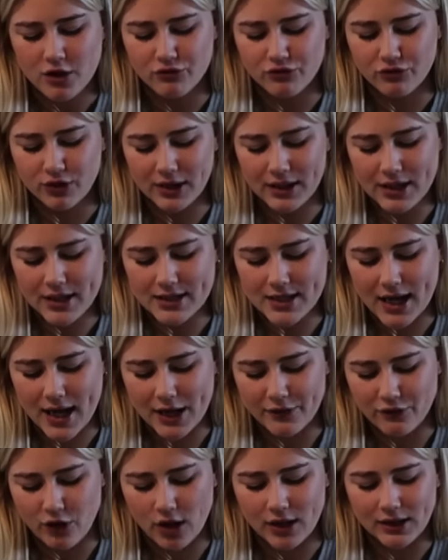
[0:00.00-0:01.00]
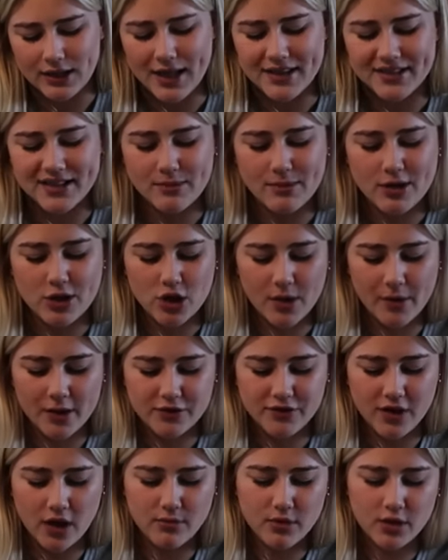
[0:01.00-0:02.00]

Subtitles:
Really excited. Rolling Loud's going to be so much fun.